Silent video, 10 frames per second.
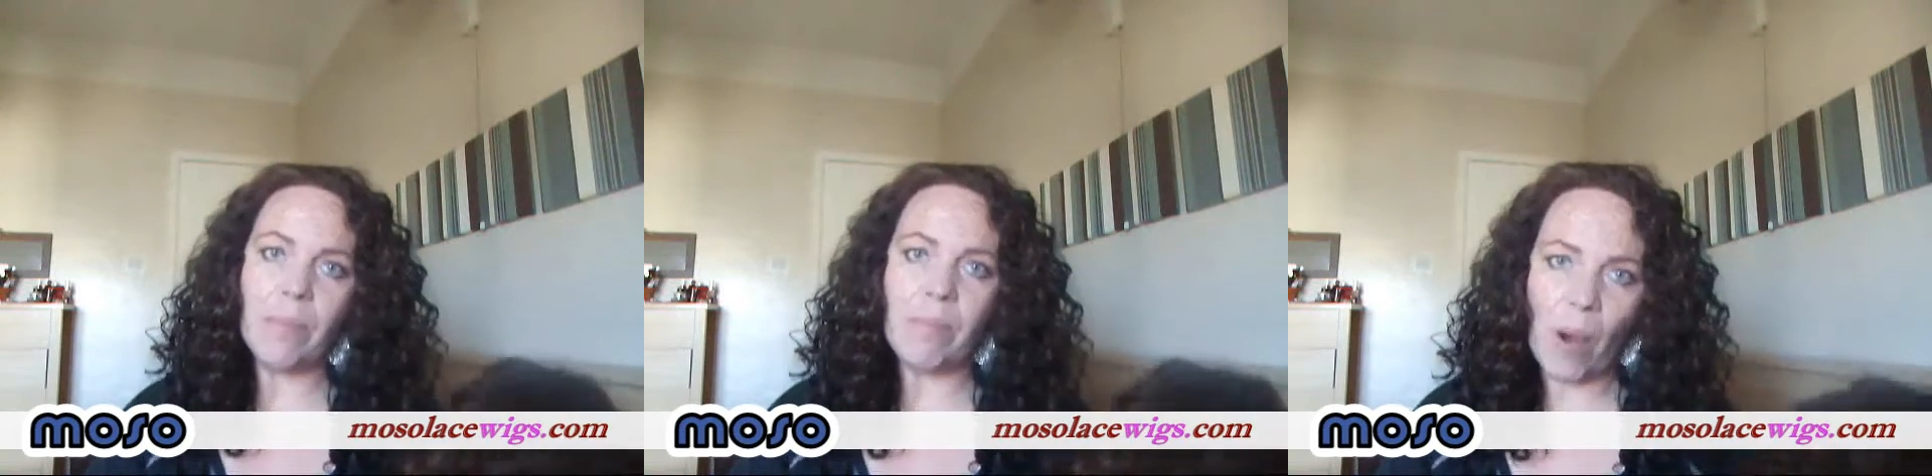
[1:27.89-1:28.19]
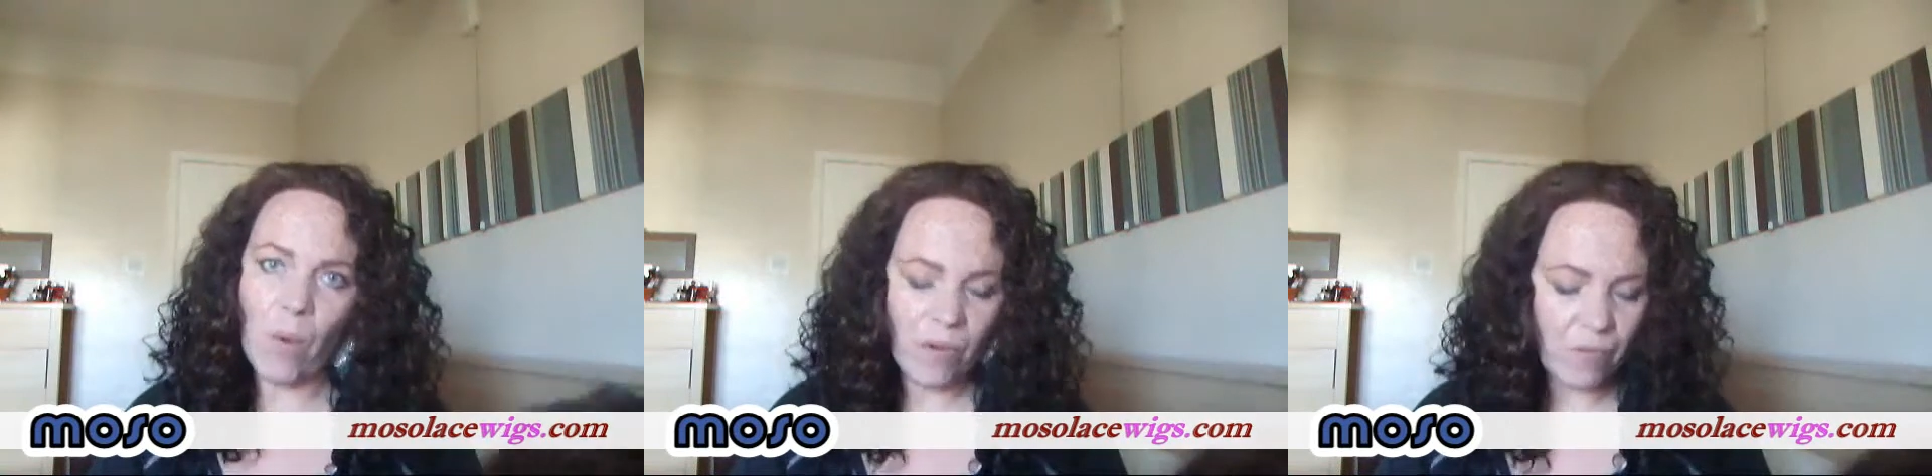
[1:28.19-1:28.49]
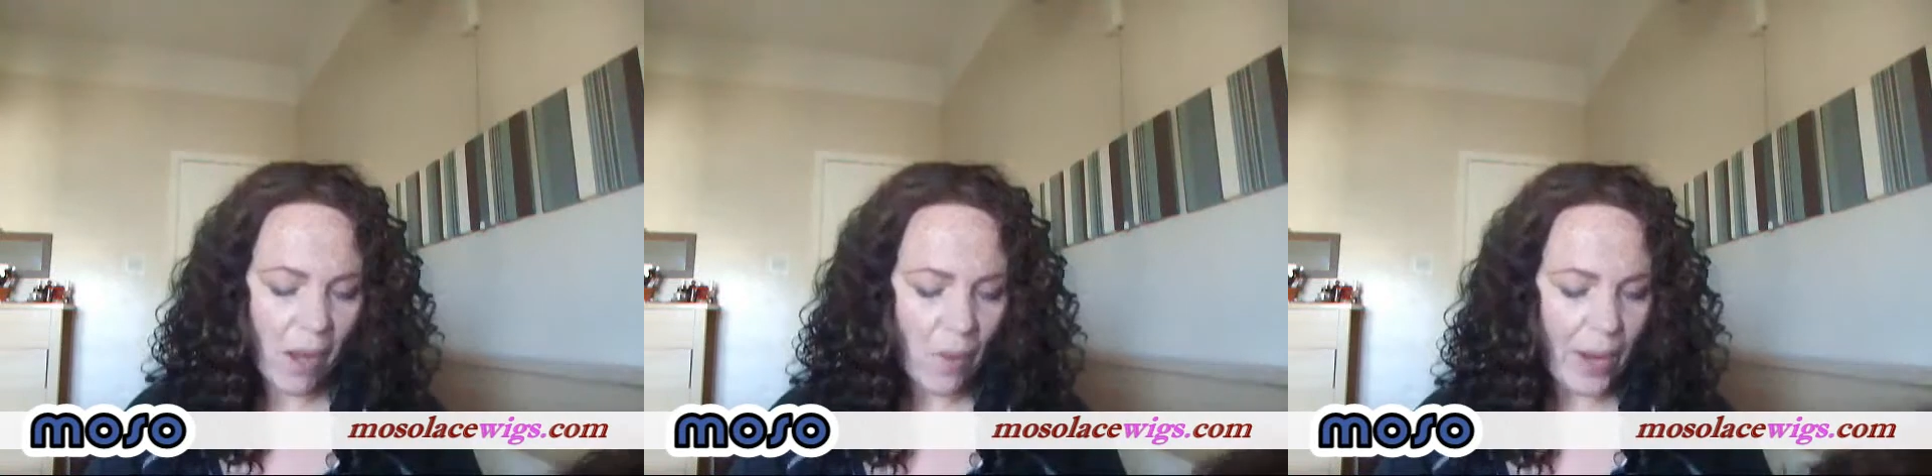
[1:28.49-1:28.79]
the
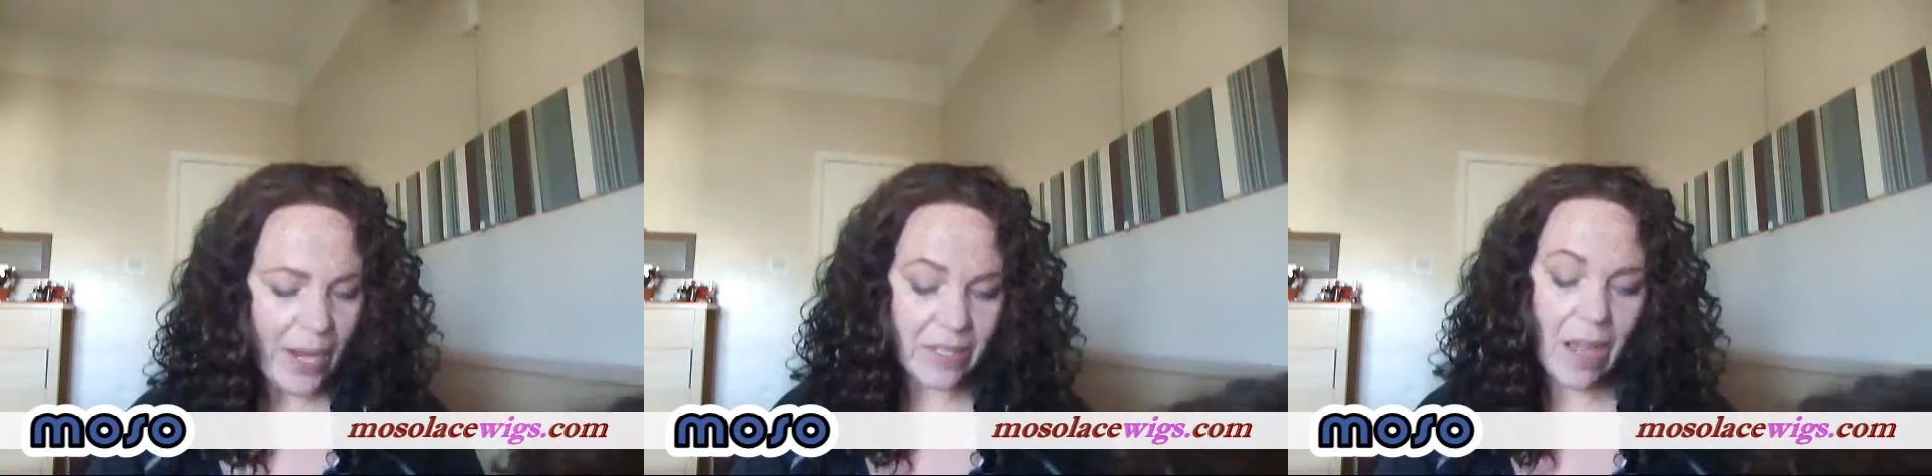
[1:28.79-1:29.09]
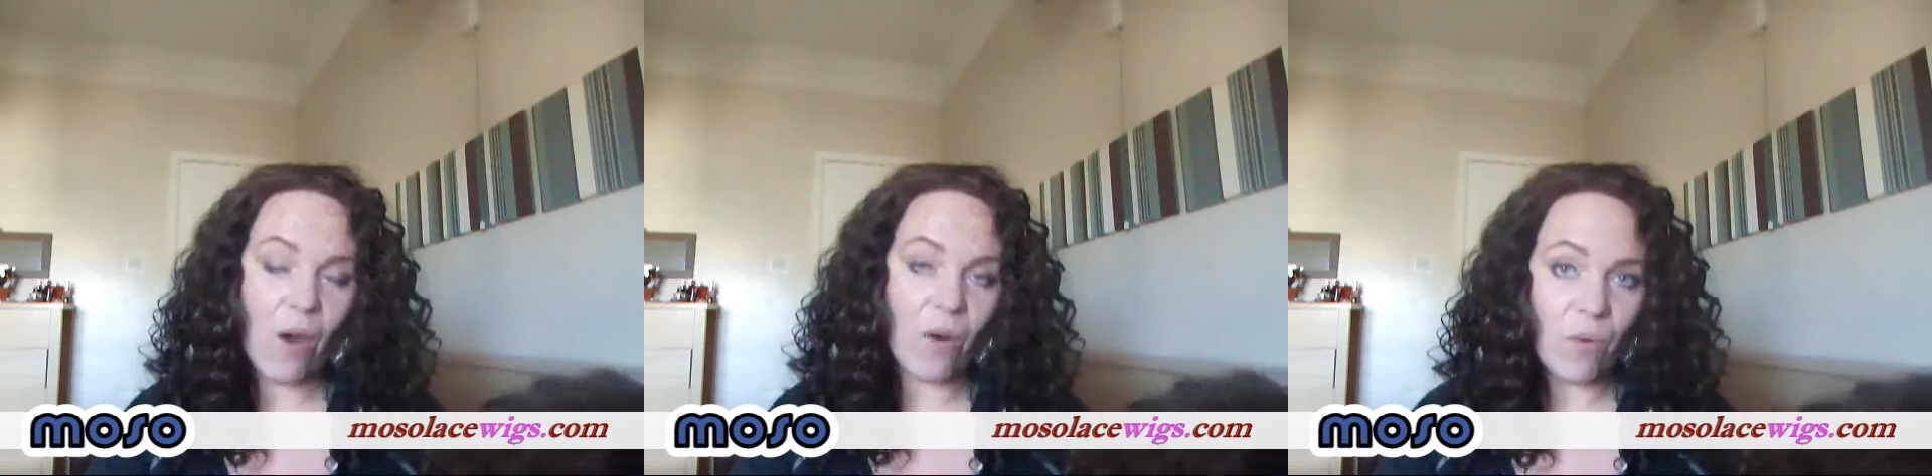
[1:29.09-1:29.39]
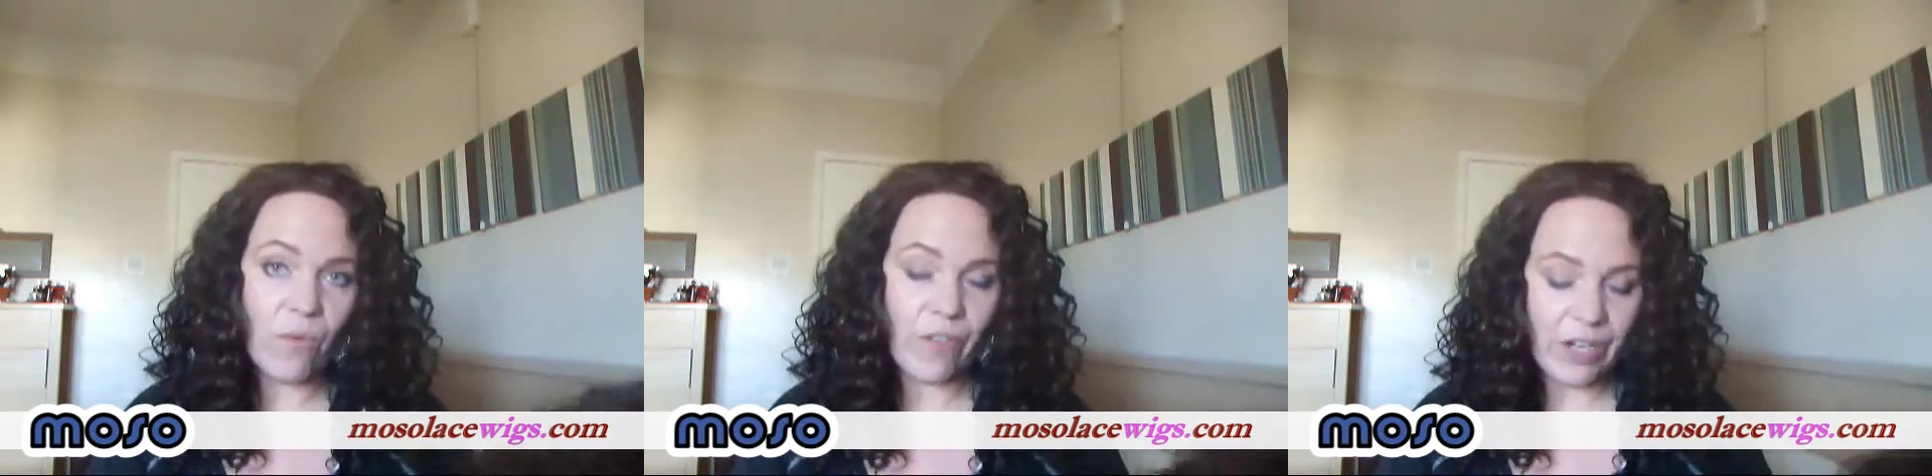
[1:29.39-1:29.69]
bulk of my wigs are
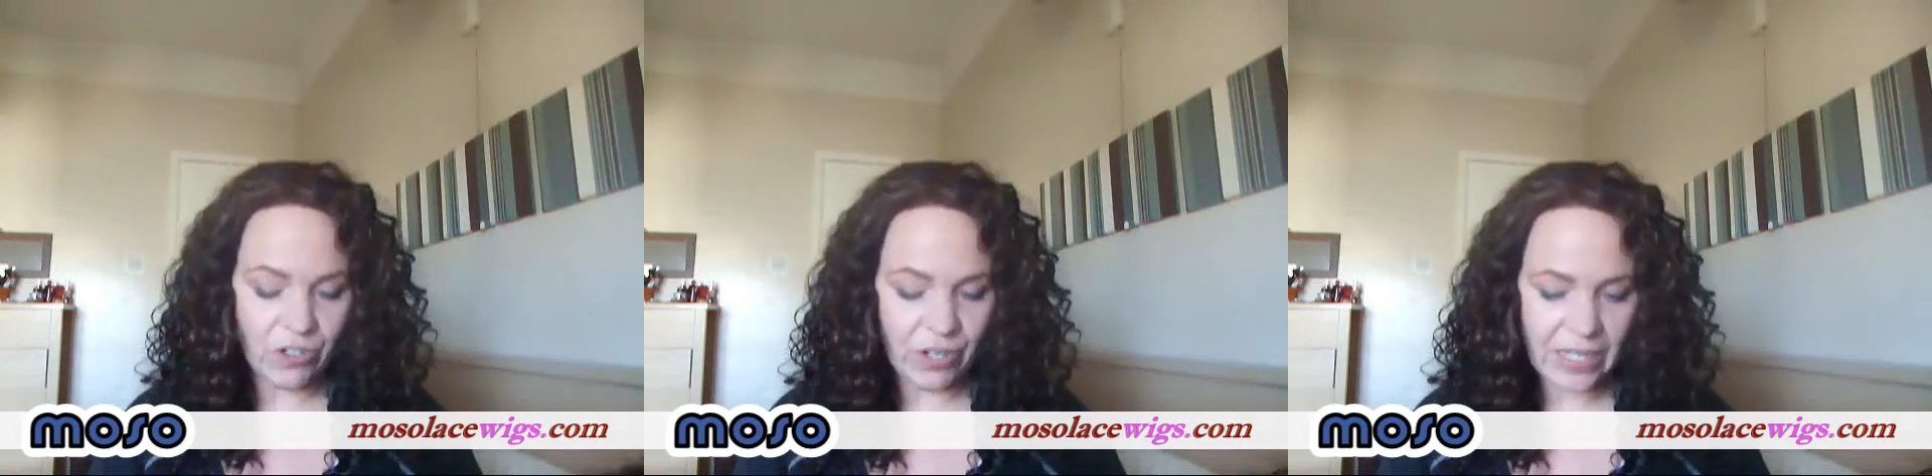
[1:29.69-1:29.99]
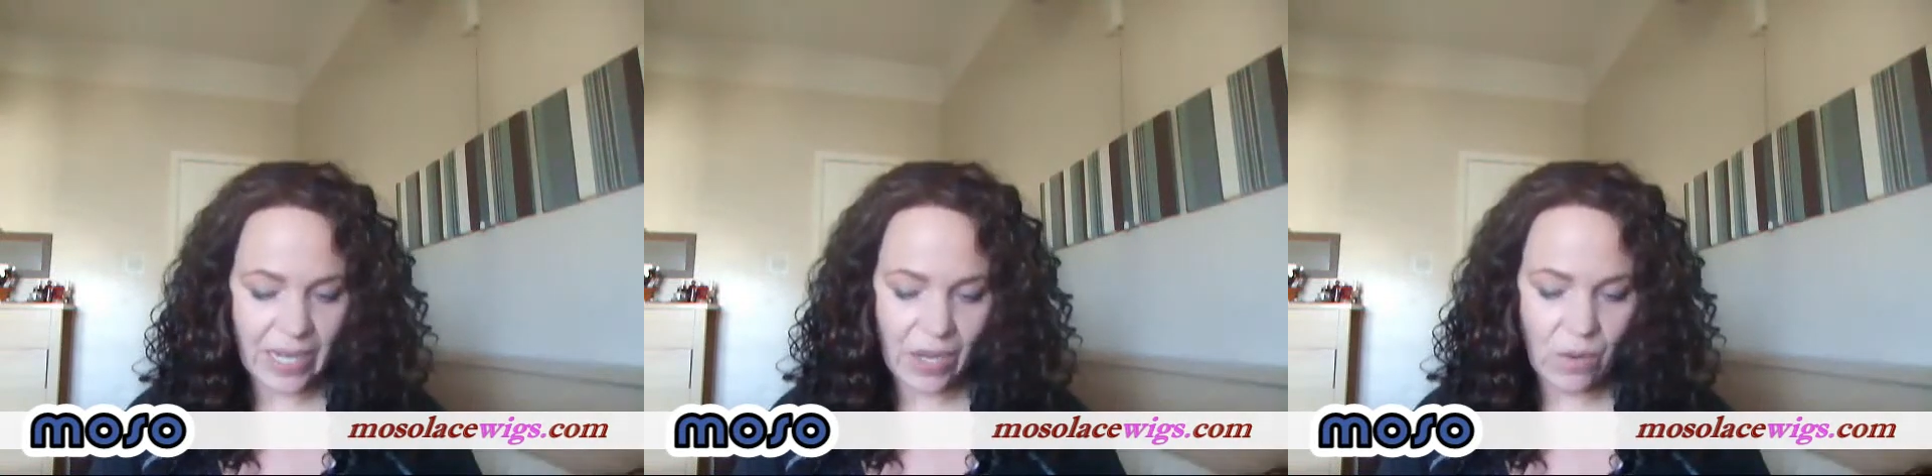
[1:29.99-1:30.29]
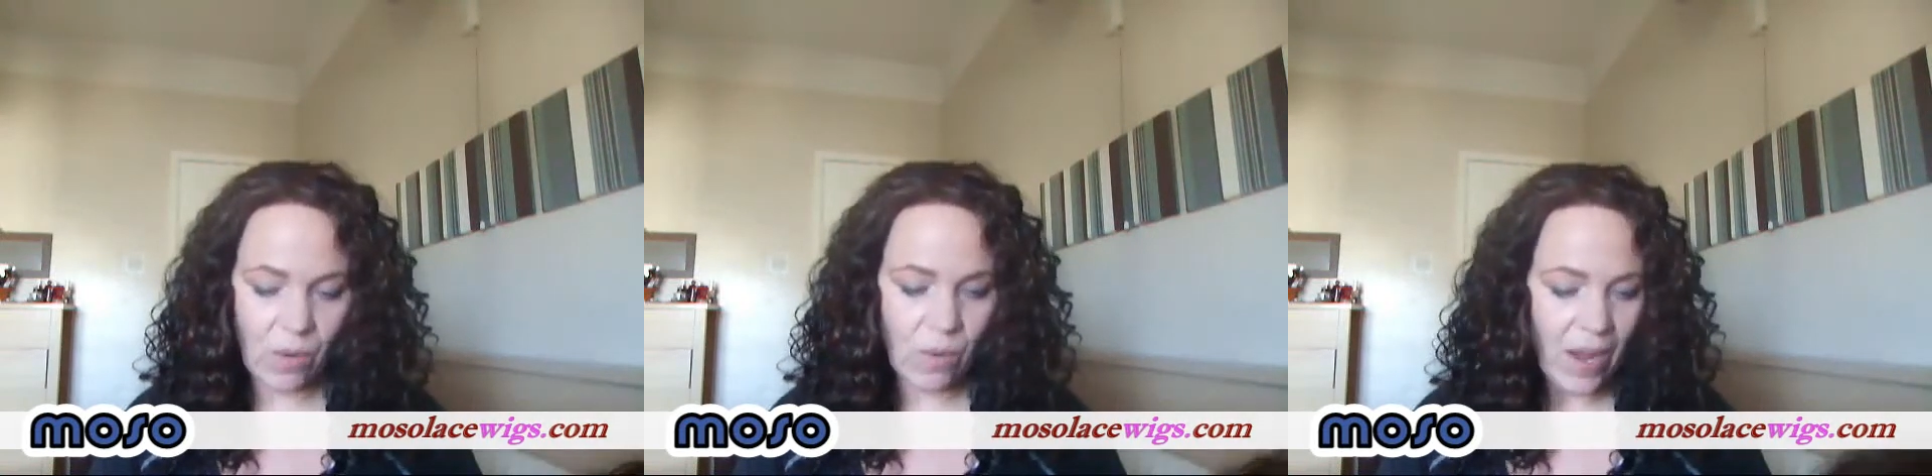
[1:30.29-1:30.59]
all Freetress
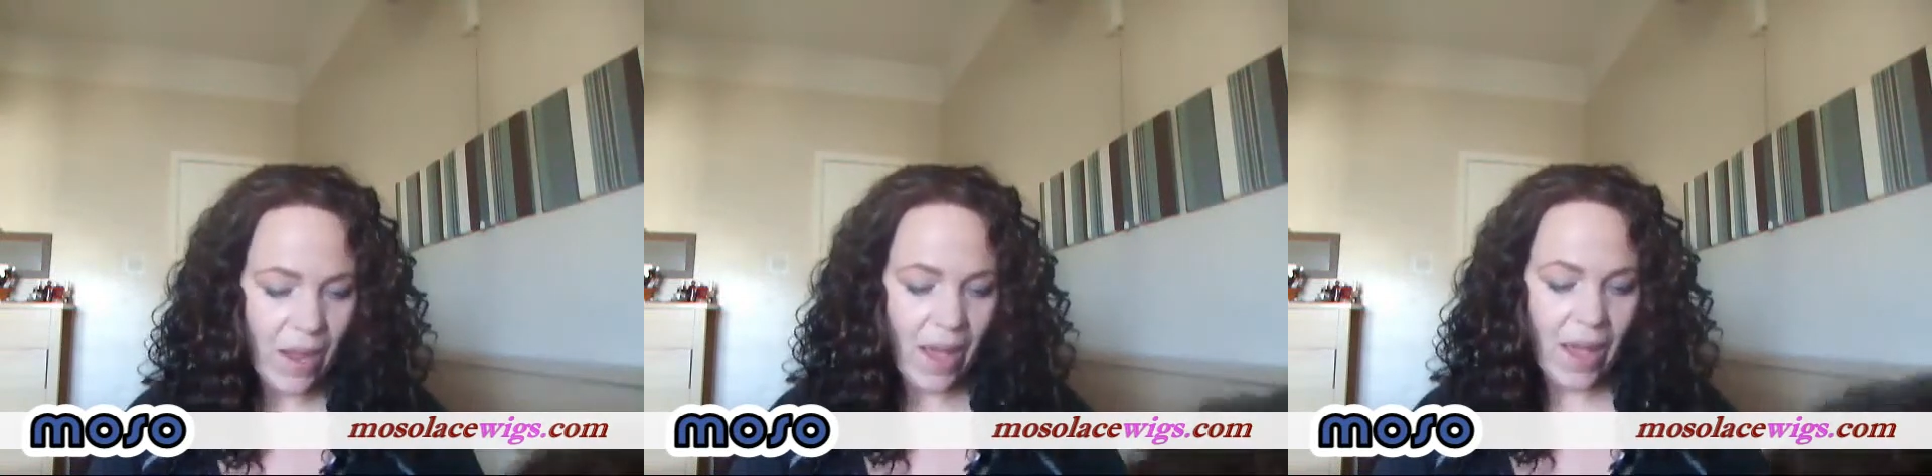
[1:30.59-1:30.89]
Equal,